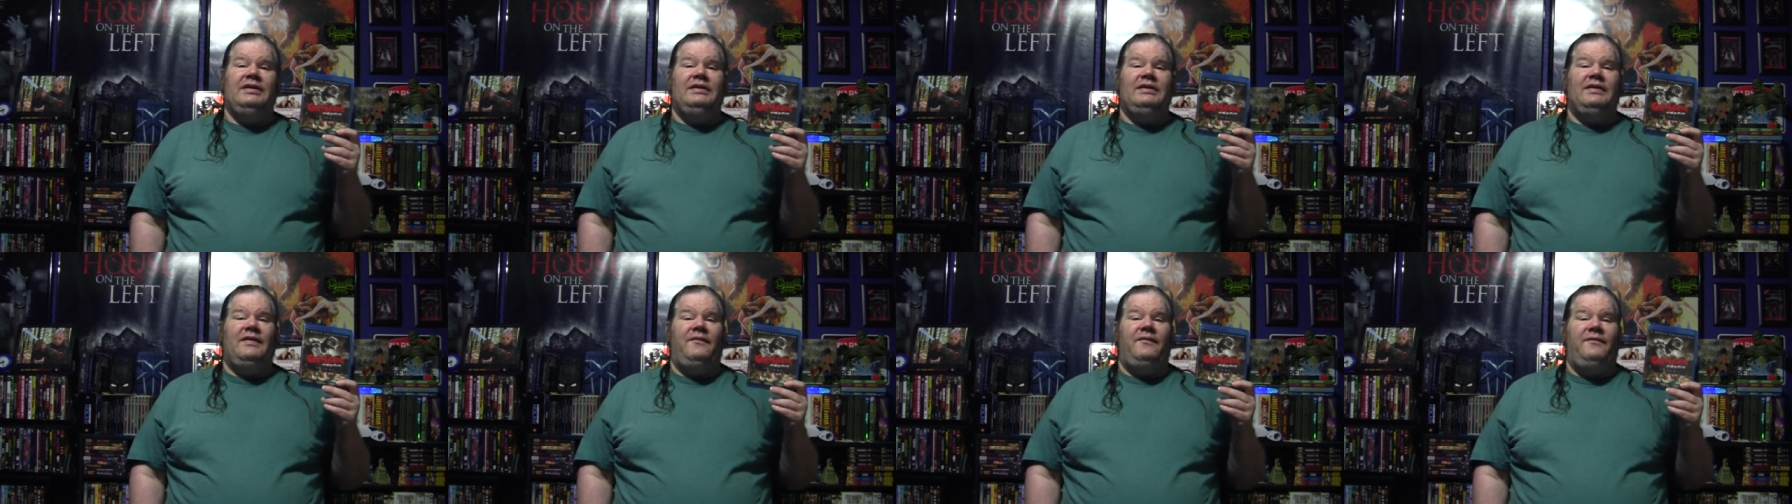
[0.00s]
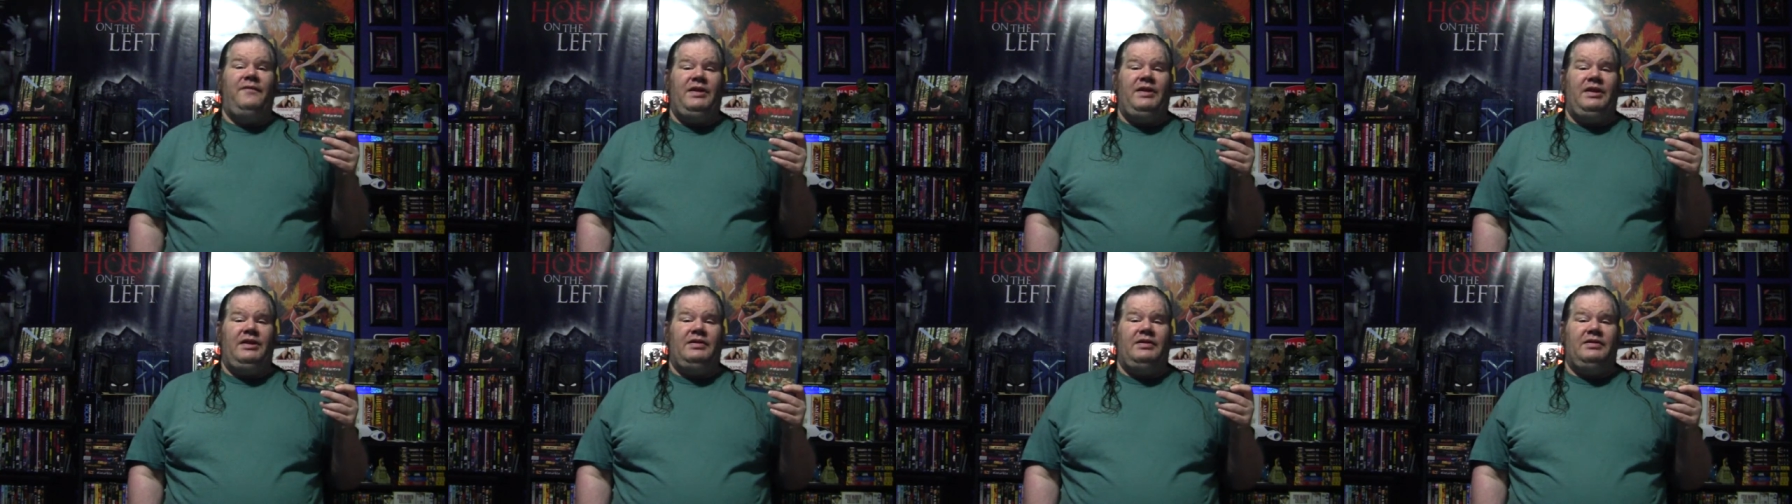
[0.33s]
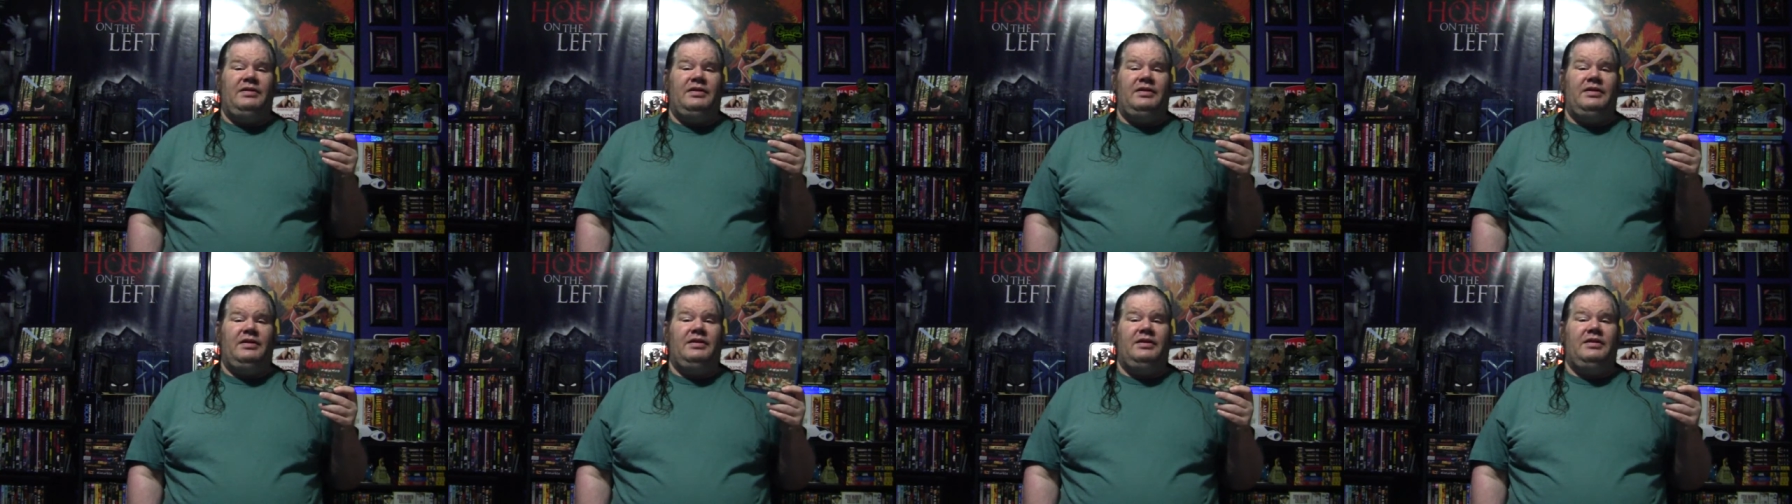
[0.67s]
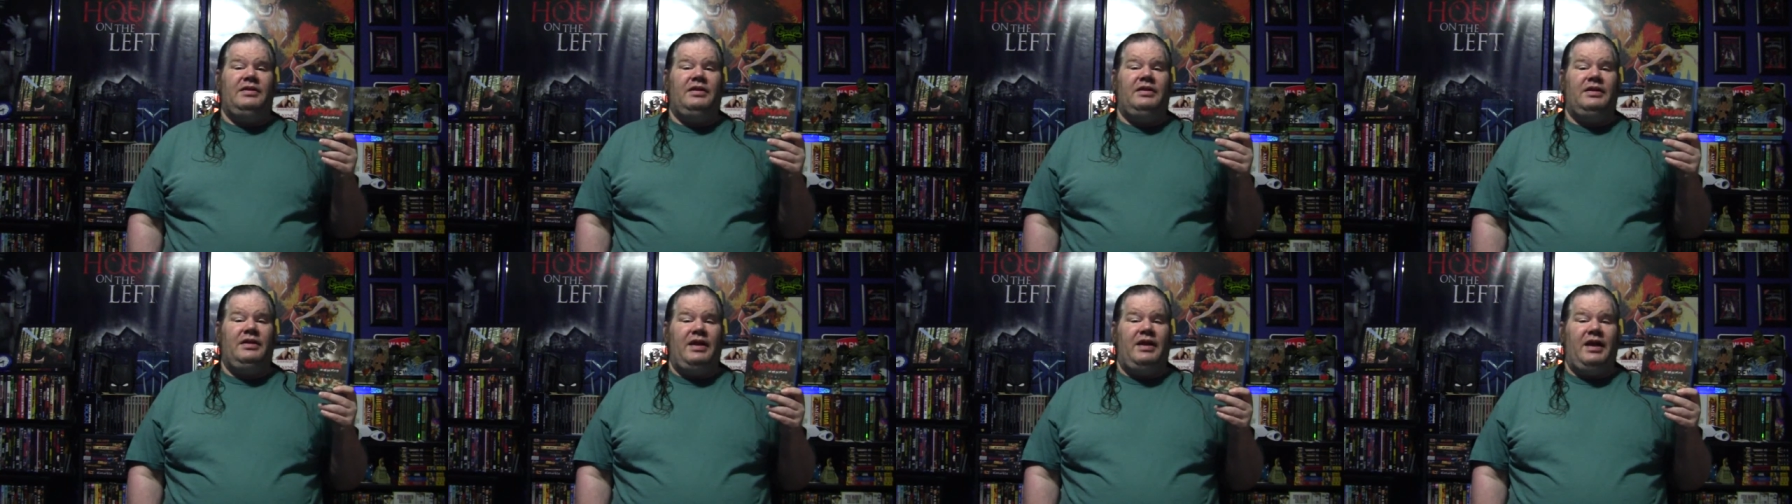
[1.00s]
defeat
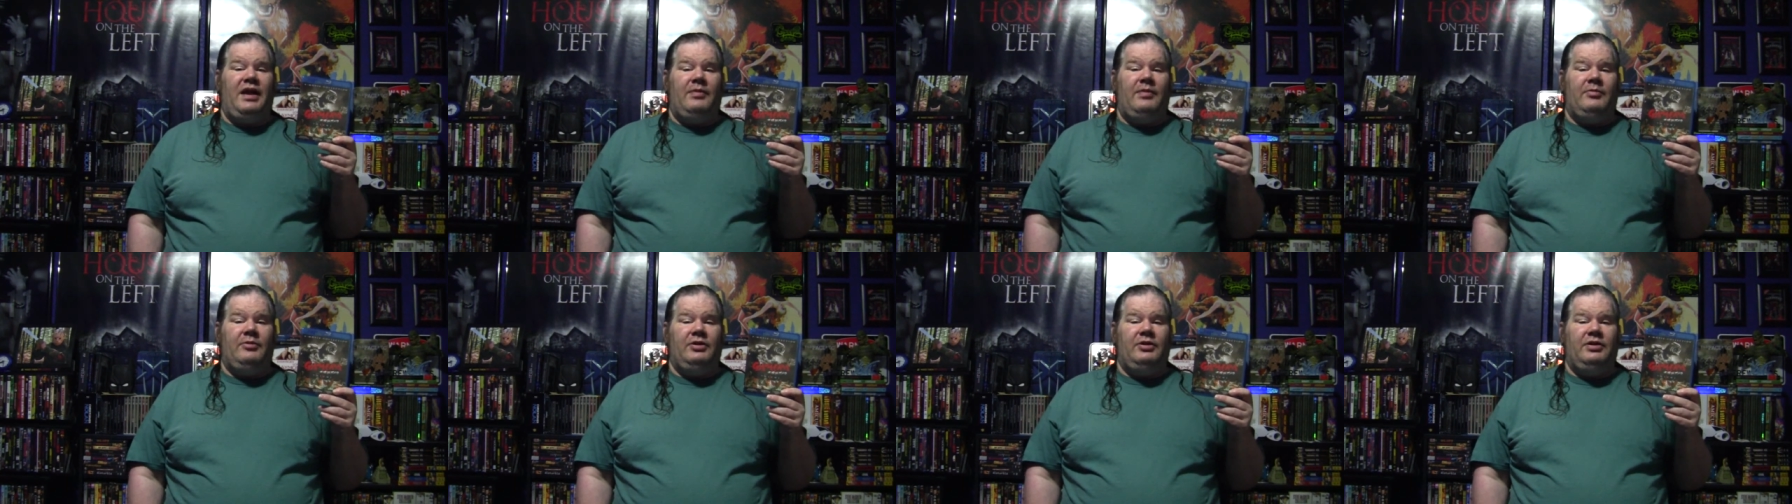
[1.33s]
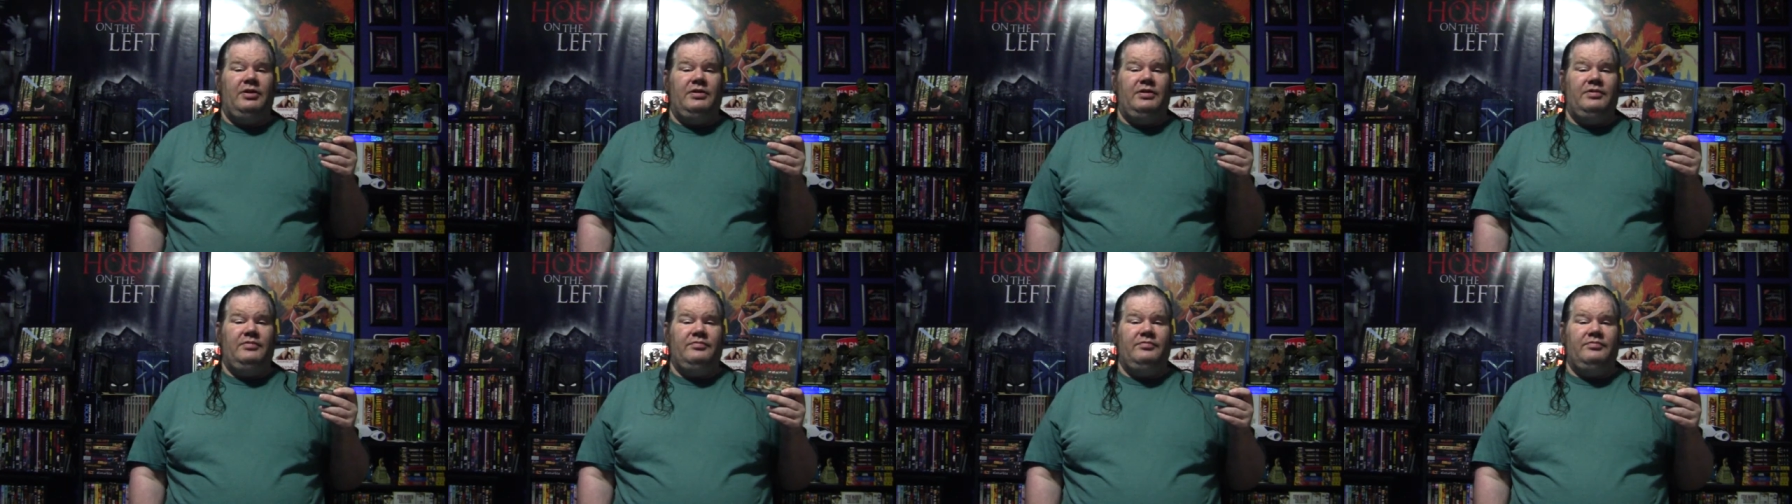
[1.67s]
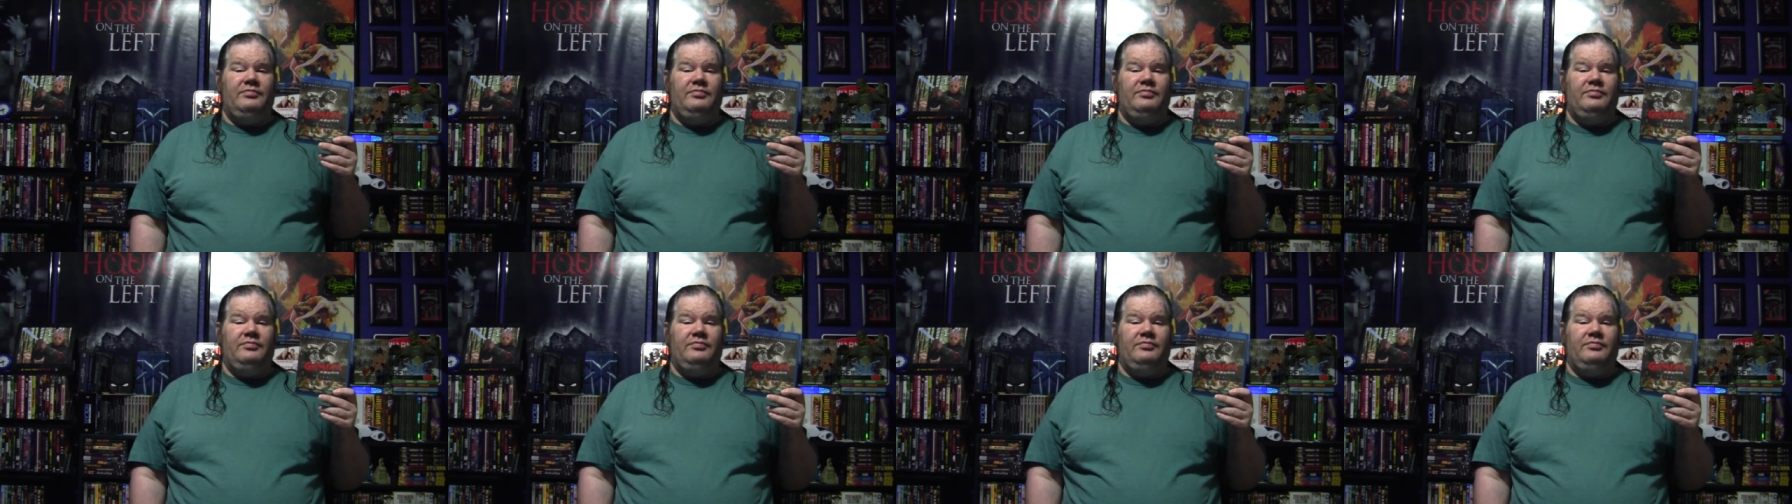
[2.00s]
Gamera.